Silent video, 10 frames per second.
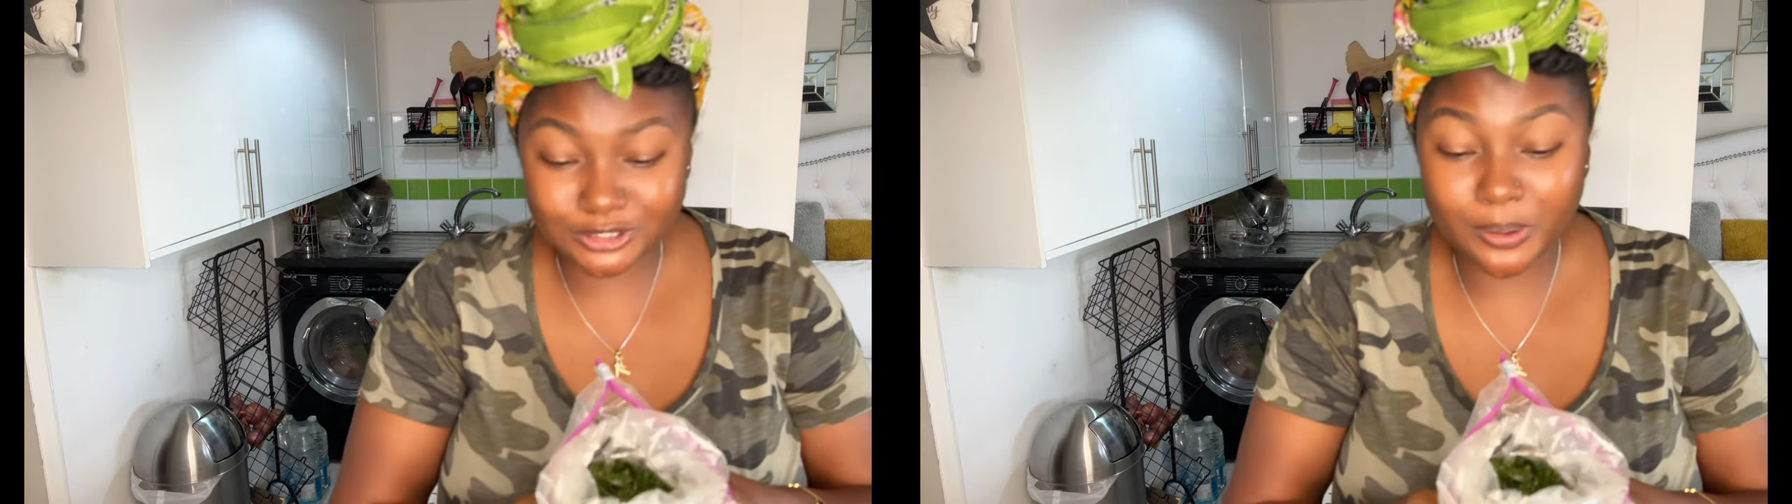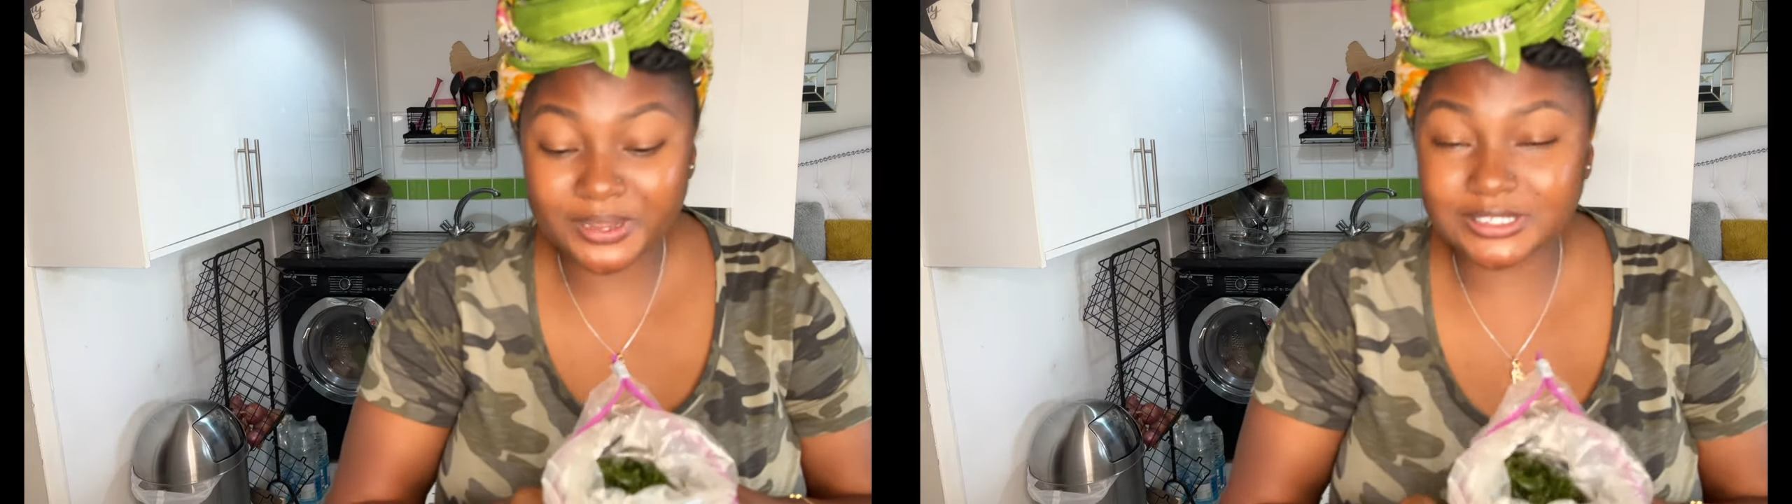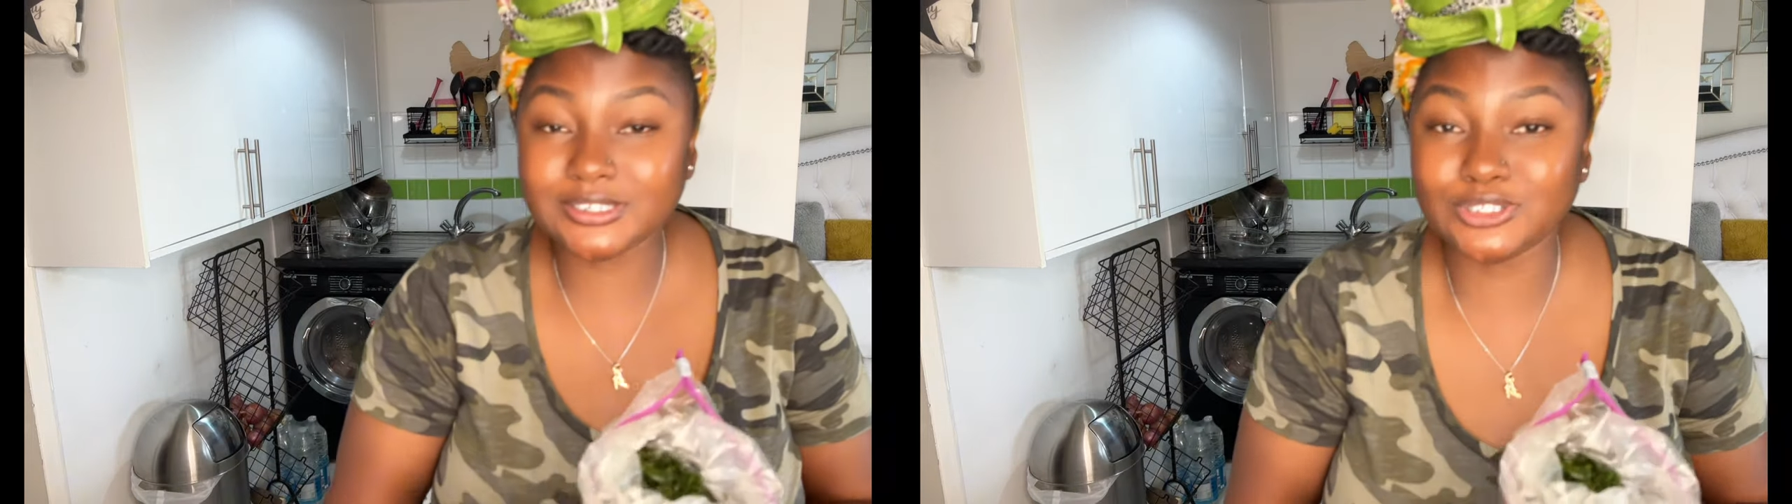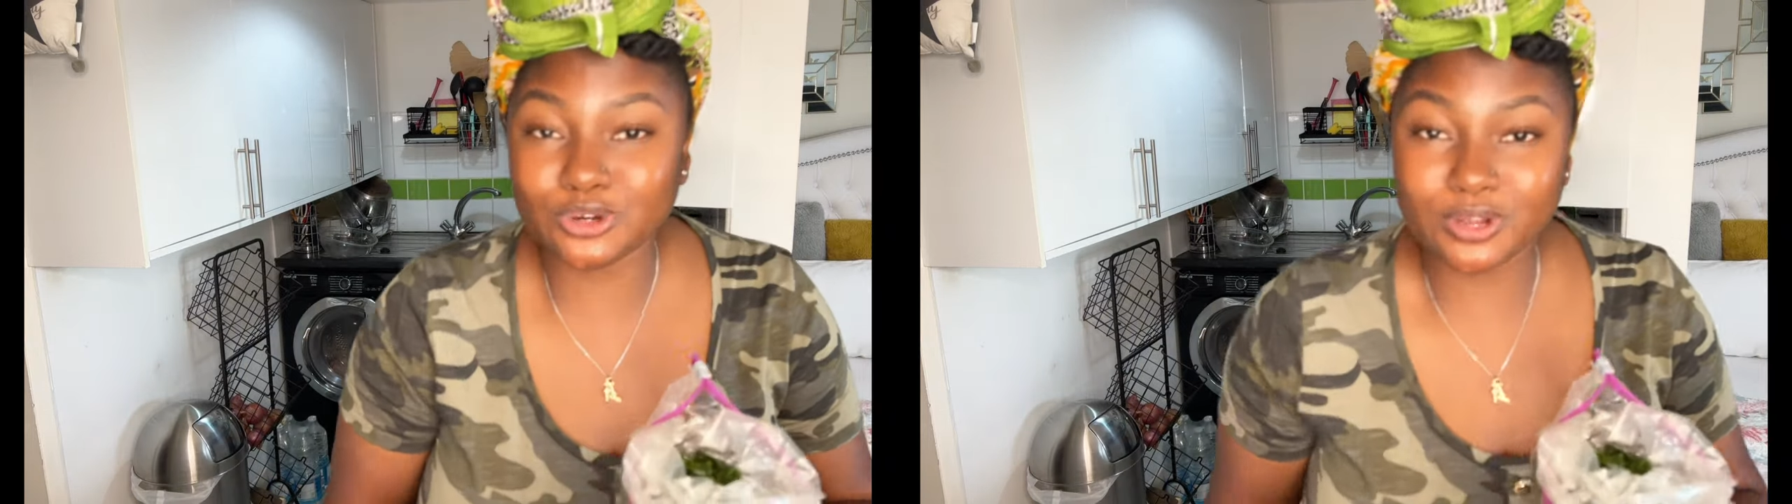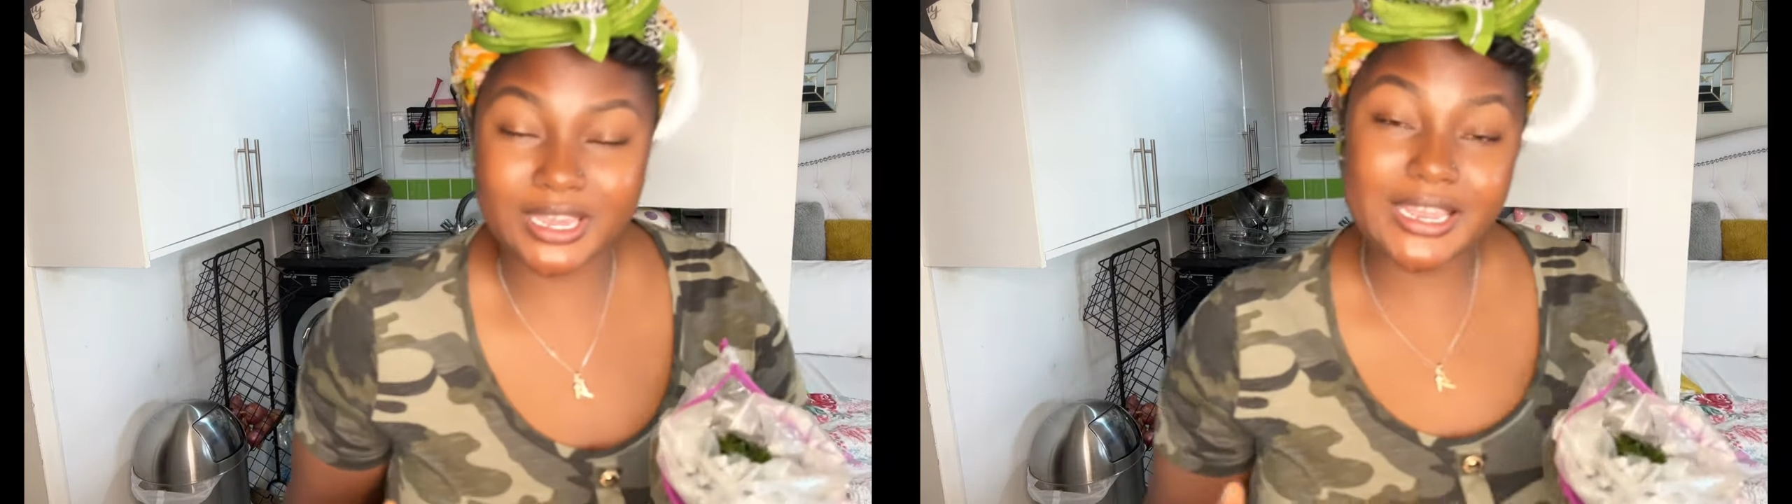Stop eating
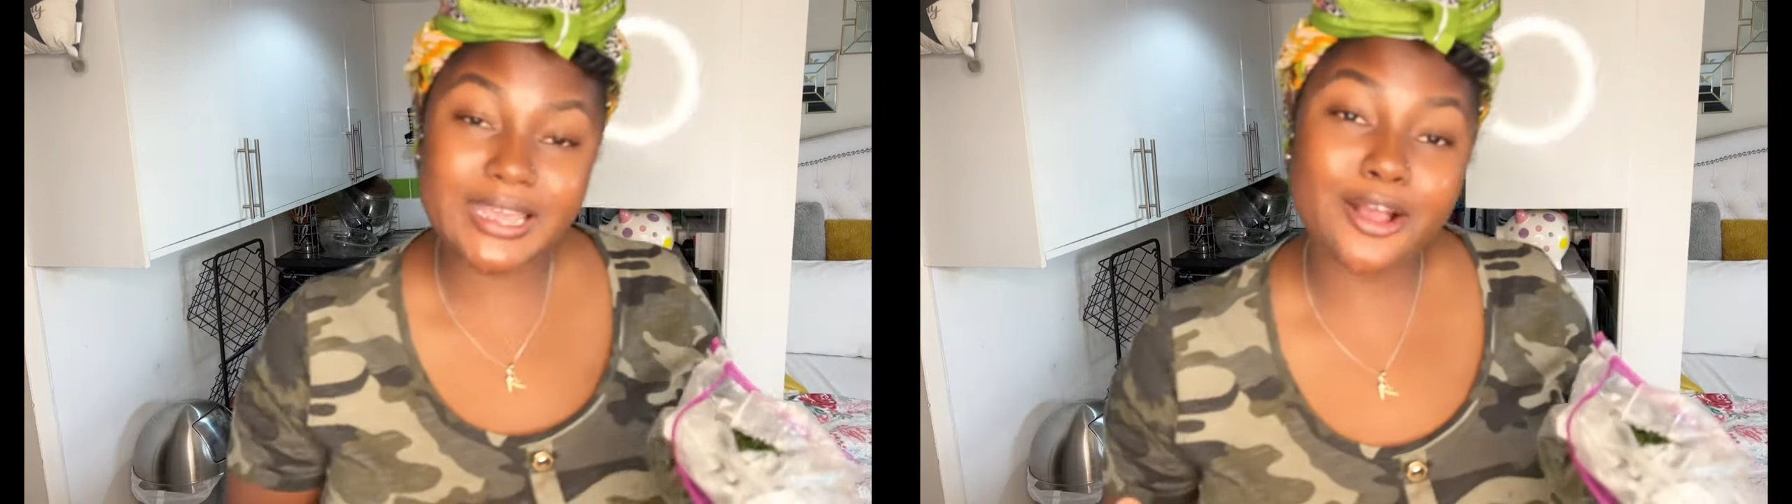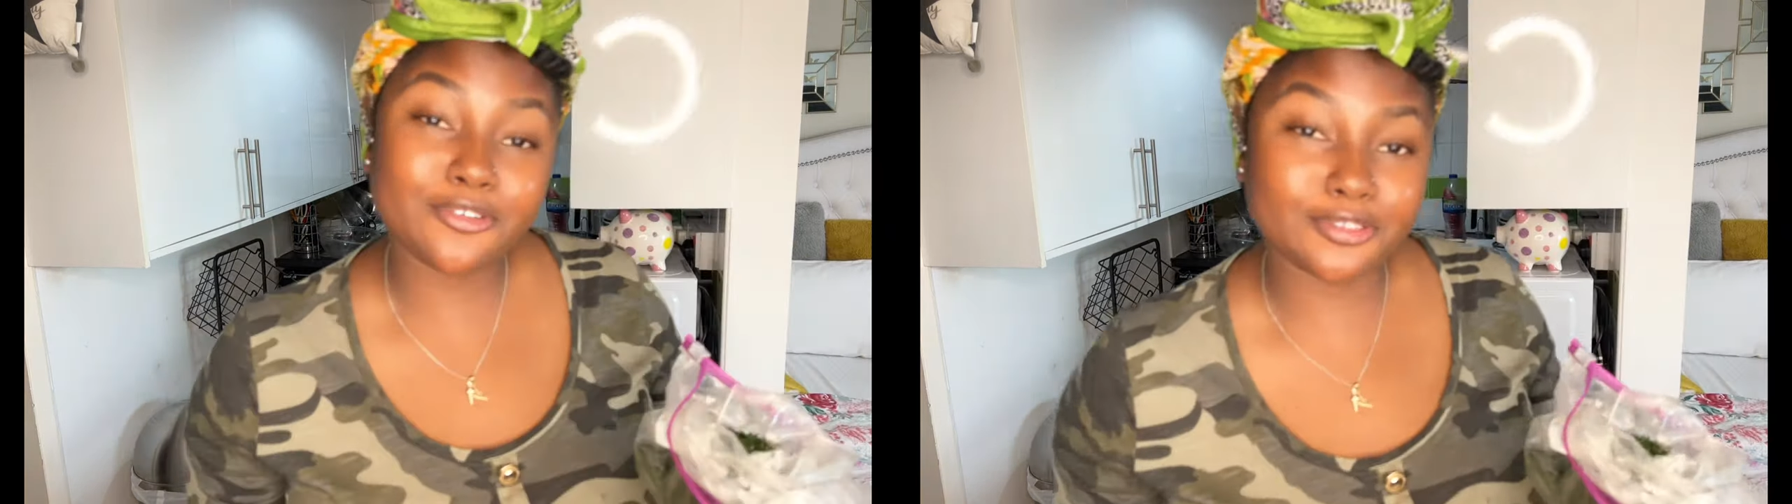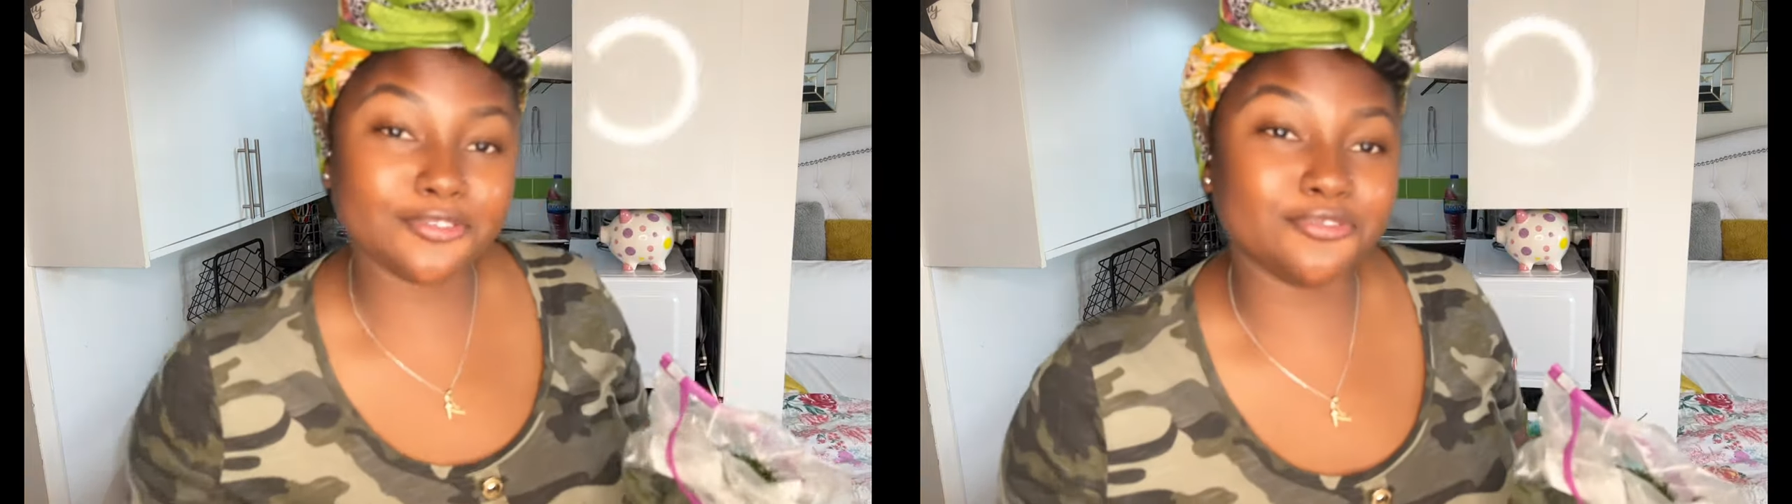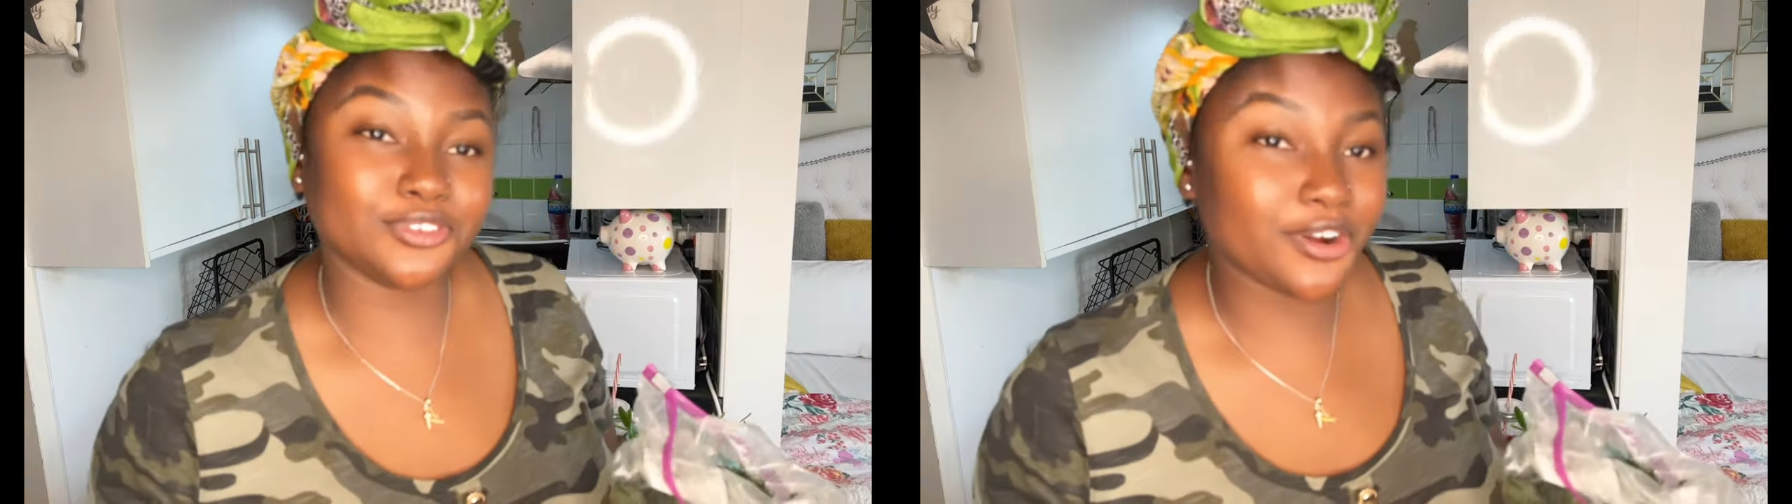junk. Eat healthy food,